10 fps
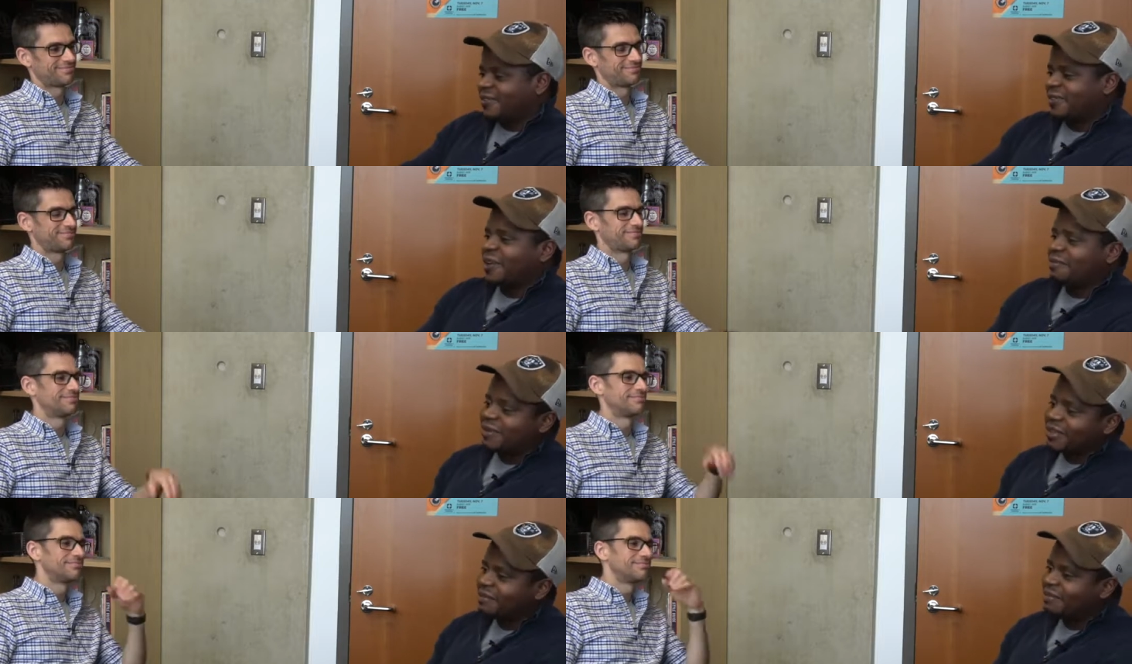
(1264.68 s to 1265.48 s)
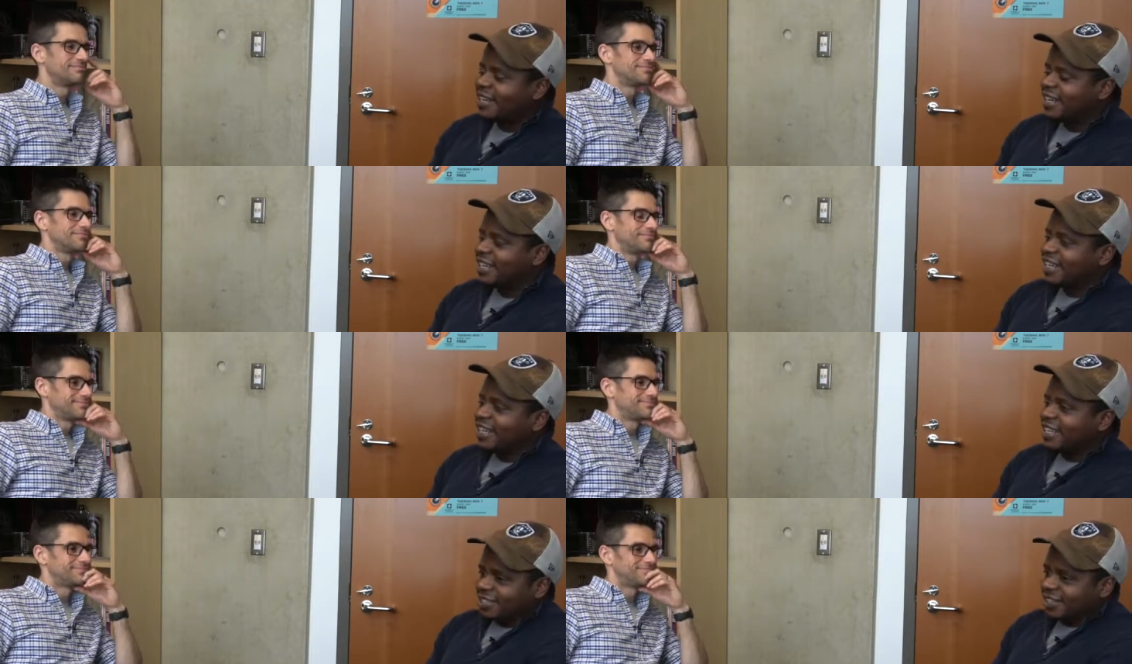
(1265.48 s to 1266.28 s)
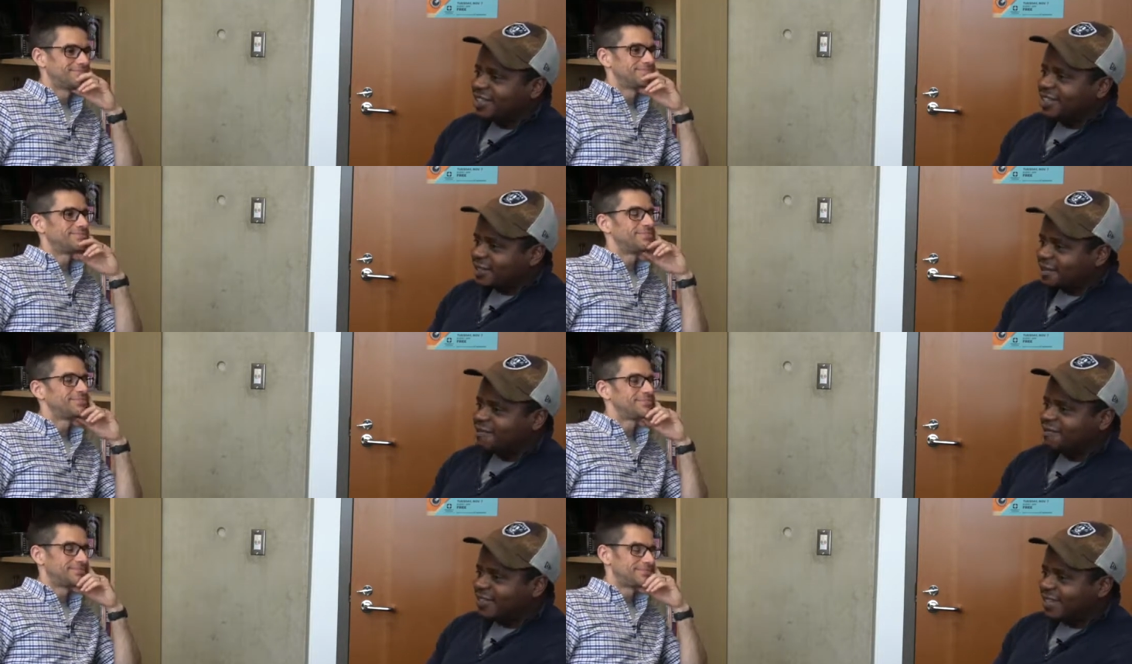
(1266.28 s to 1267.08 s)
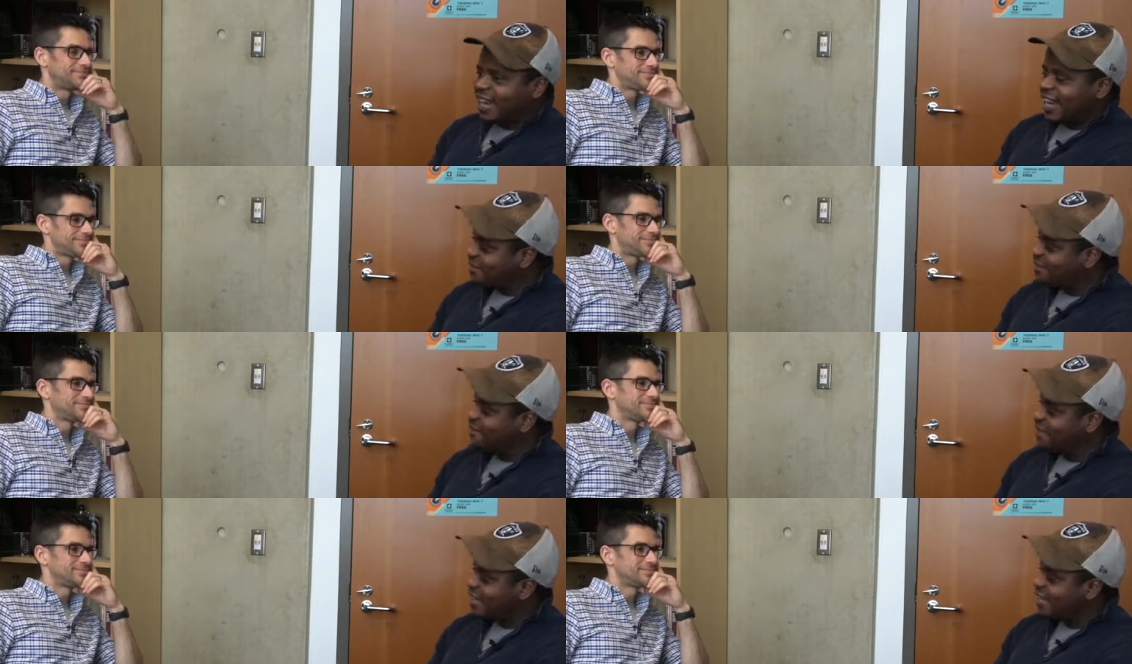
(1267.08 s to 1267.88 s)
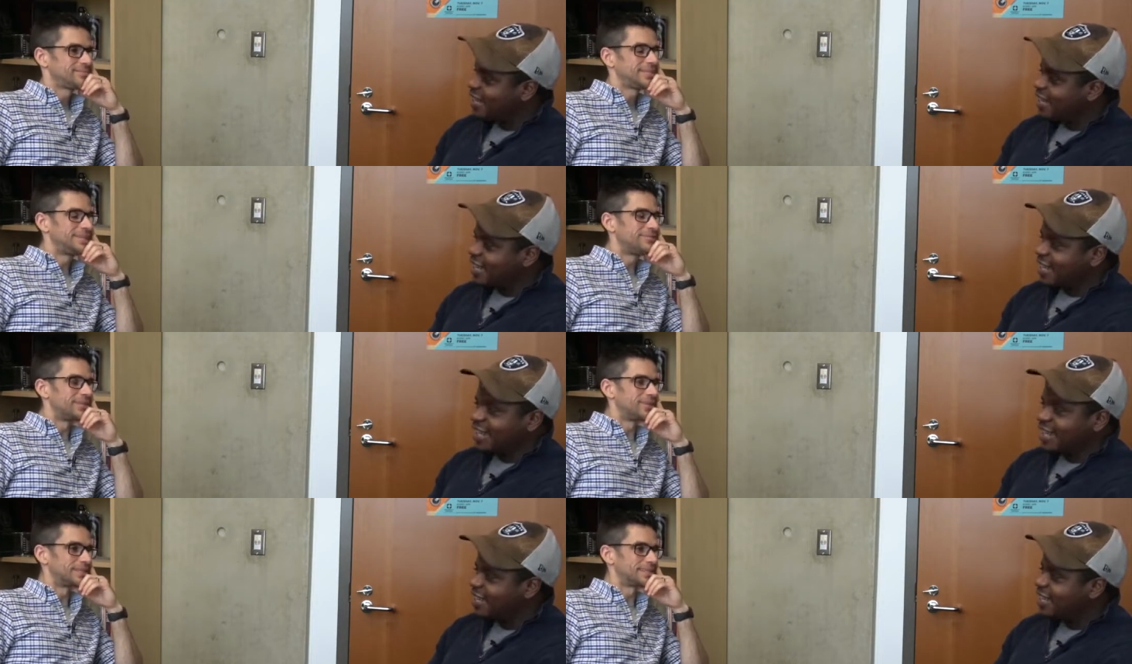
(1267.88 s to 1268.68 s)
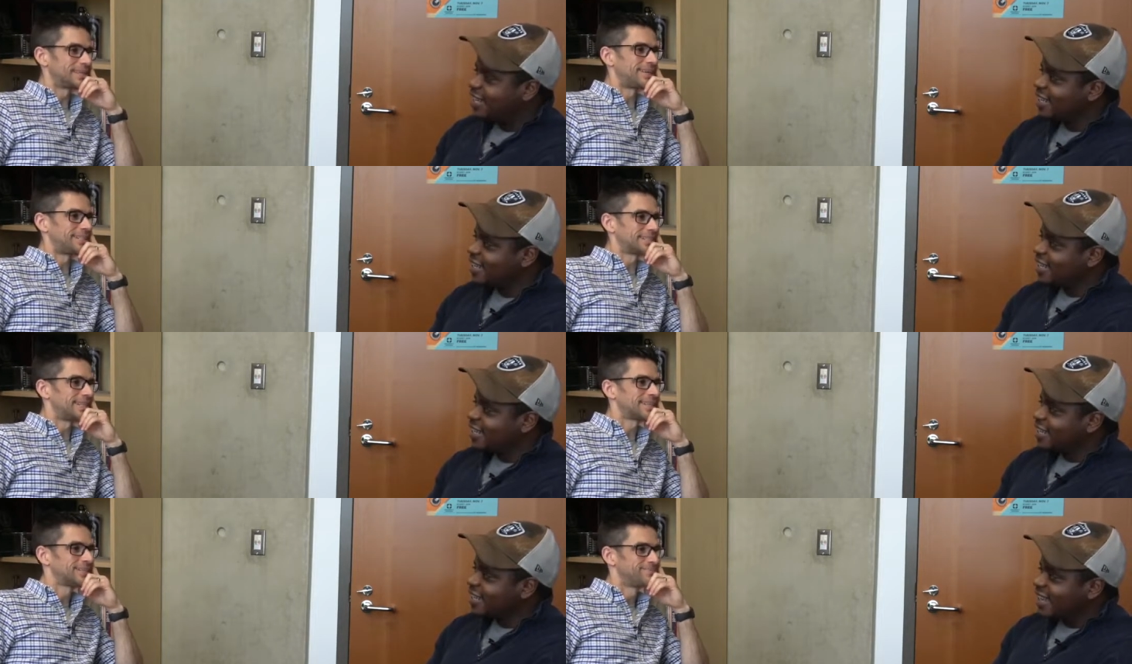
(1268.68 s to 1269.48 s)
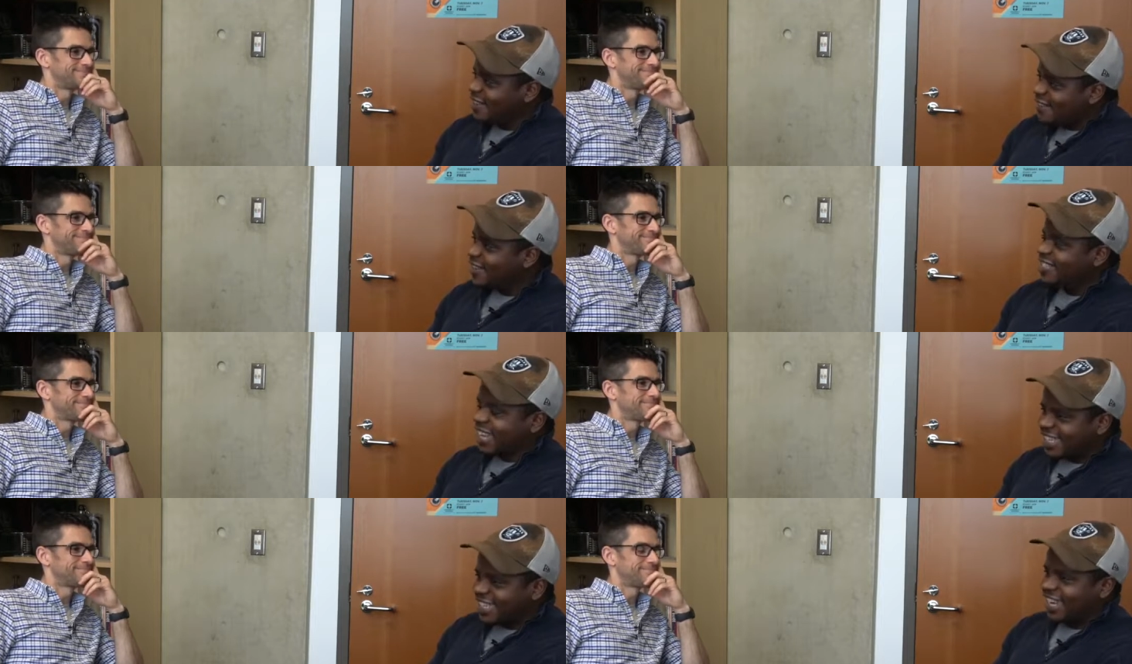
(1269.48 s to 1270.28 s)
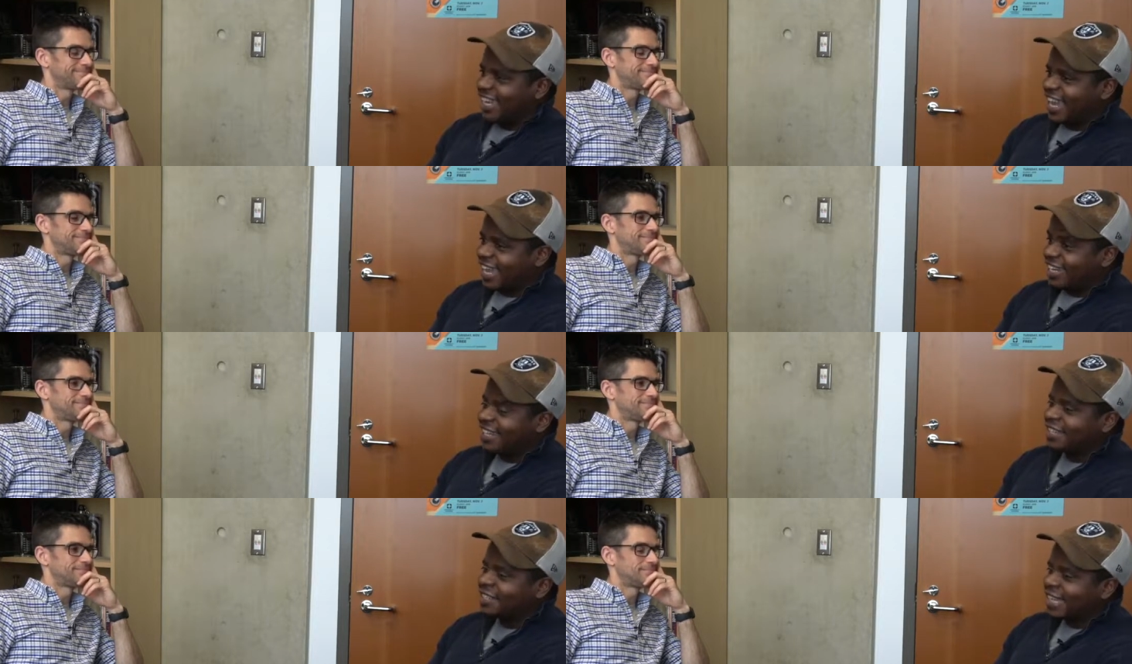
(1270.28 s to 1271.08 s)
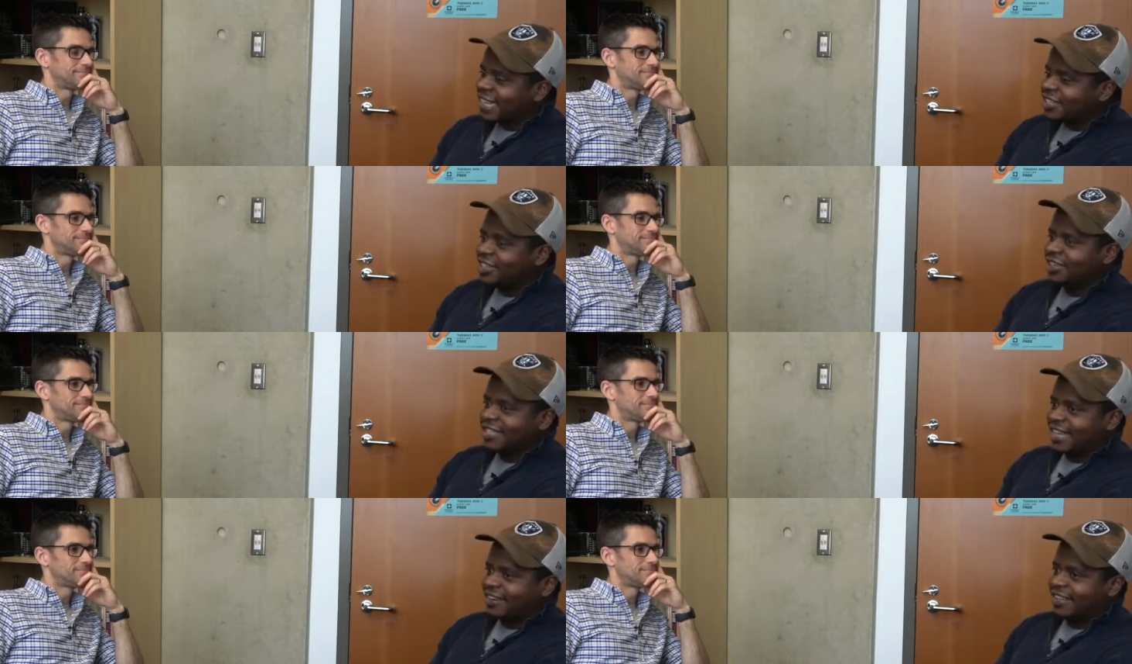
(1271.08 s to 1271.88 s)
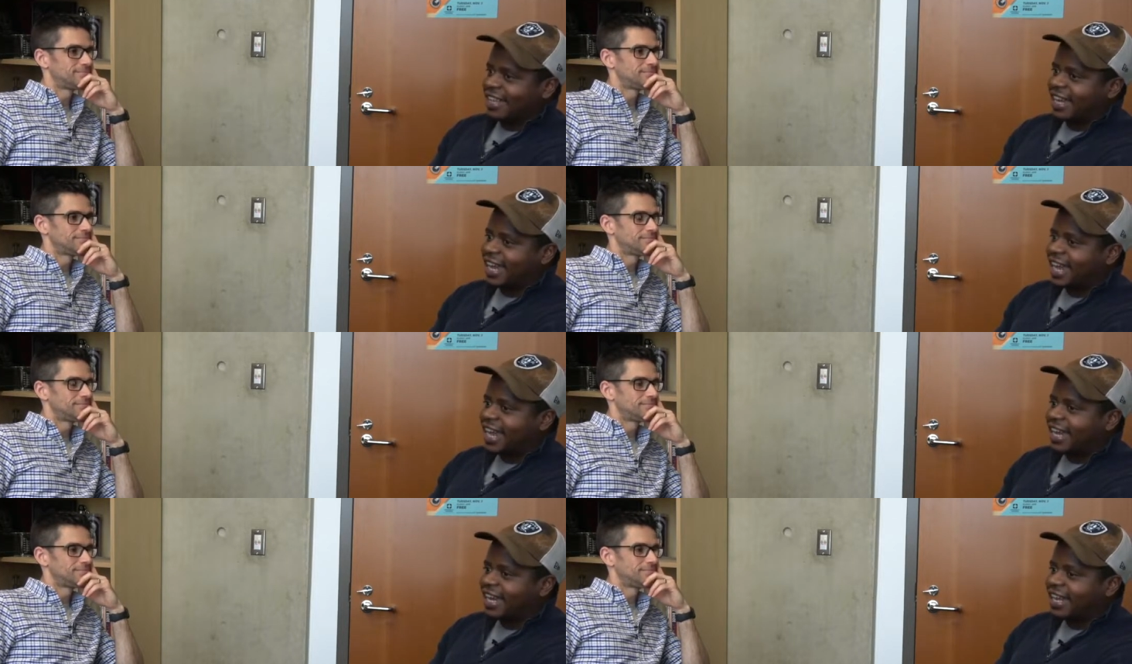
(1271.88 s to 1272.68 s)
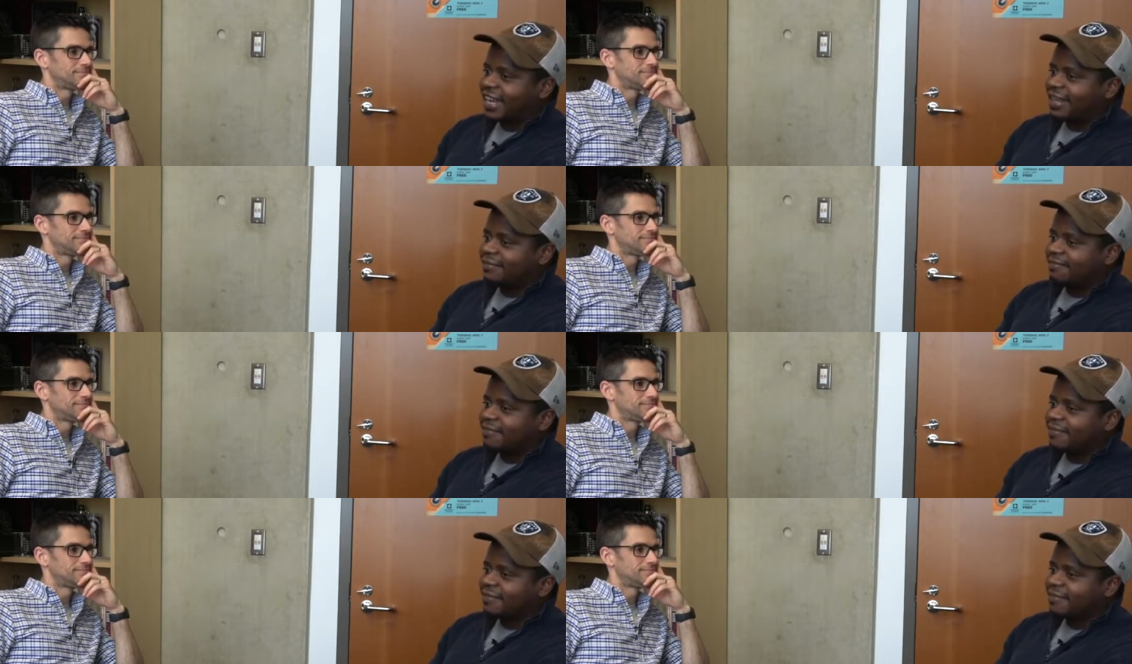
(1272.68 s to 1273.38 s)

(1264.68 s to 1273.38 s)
Speaker 1: grew up with, but it's also kind of familiar.
Speaker 2: Even though it's Caltech.
Speaker 1: Even though it's Caltech. And it, it turns out that I had, um,